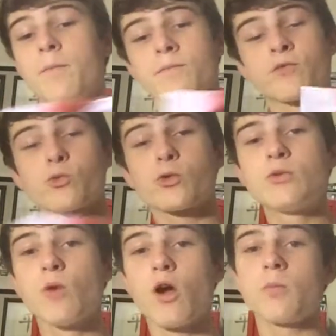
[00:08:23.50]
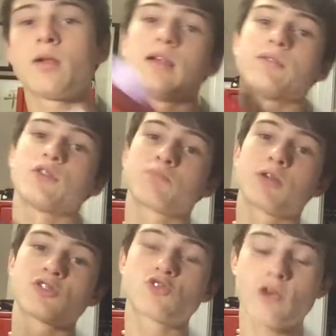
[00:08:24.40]
Free roam, there's a
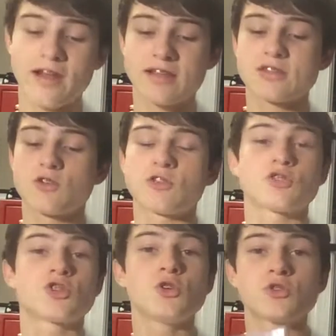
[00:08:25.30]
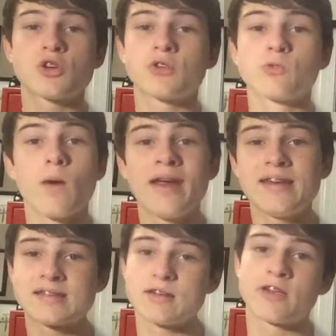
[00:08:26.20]
bunch of dragons, you can choose your
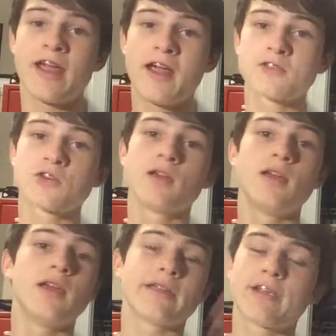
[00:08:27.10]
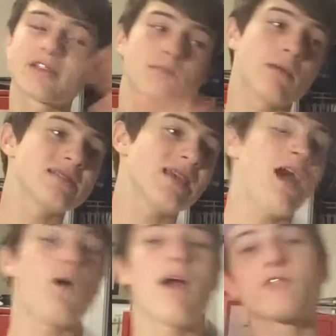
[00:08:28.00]
race, your character, and customize it
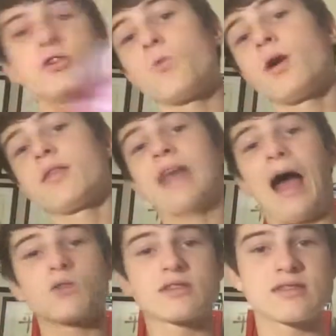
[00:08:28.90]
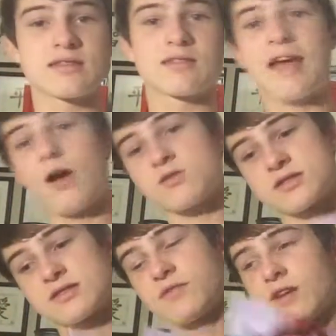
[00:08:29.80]
however you want. Thousands and
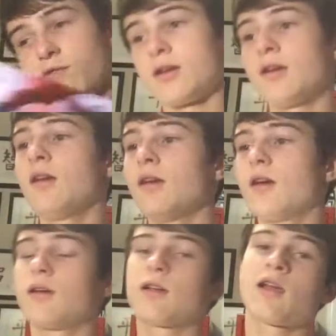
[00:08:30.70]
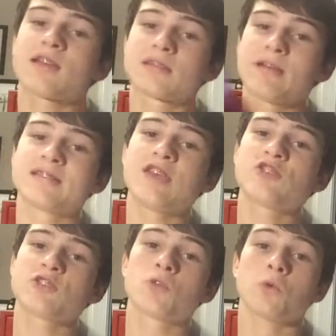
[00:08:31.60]
thousands of different
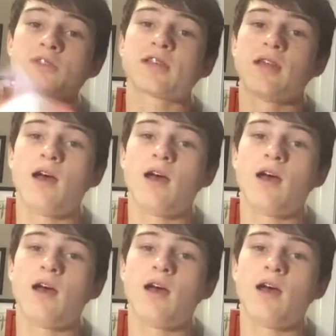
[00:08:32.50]
customization tools.